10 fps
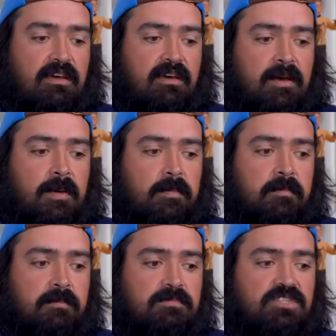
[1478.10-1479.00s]

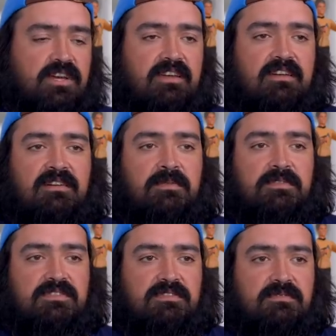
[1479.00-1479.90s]
Um, Jair
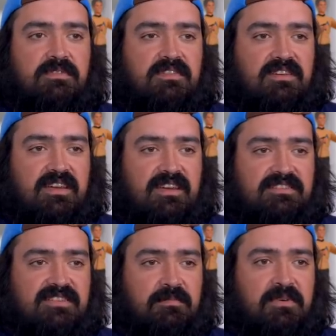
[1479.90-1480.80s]
was one of the
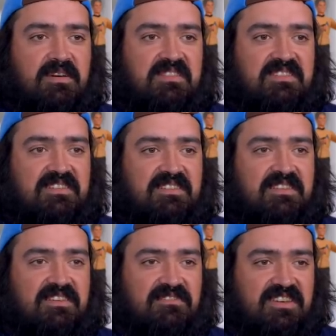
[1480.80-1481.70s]
guys that brought the,
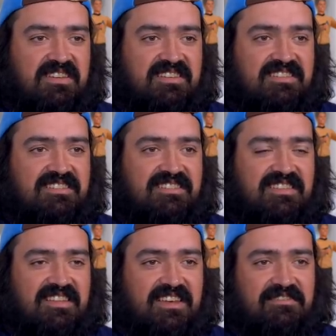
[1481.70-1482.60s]
the Gavita
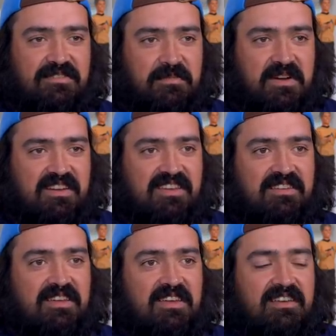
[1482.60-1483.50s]
to life to
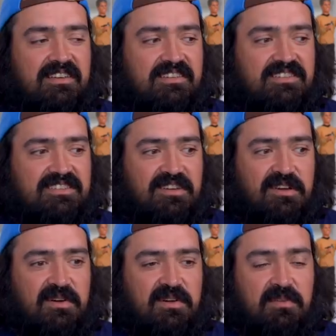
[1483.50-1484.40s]
market years
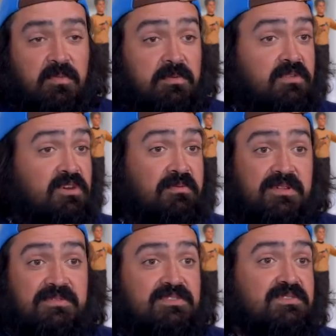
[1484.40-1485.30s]
ago when
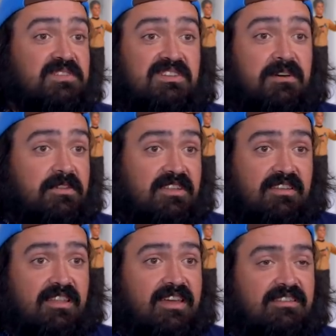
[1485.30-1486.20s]
nobody was using double
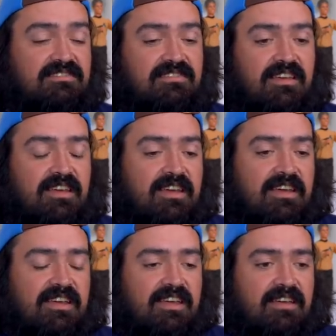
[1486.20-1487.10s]
ended lights.
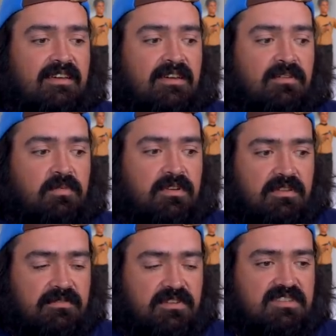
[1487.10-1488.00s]
And one
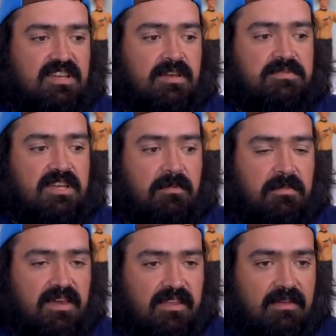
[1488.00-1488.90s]
of the first times I had
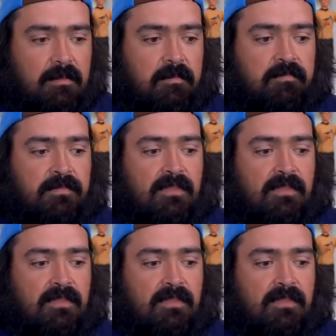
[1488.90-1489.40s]
met him,